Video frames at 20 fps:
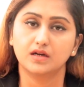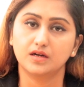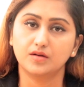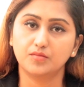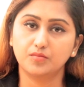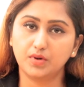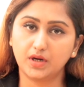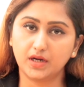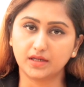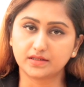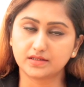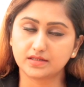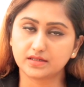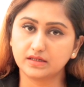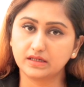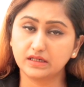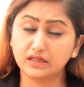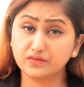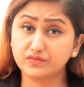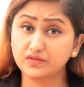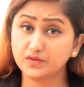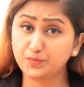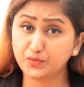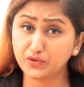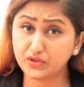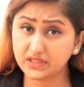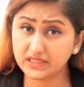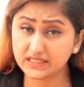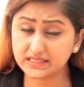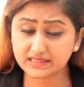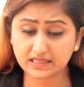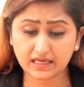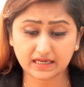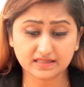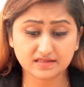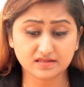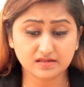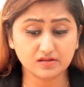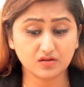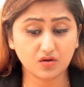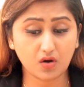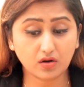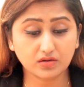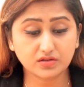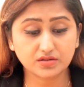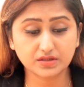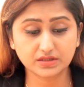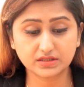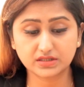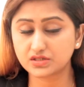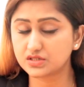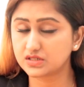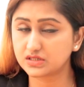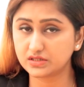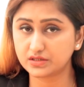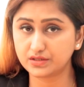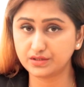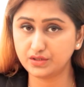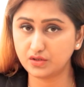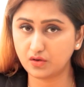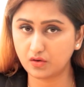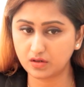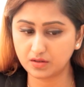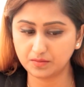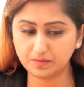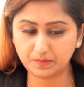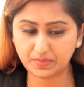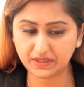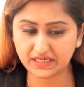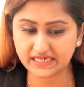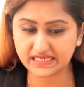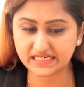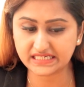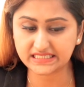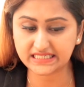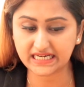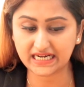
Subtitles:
But if the police has not registered your complaint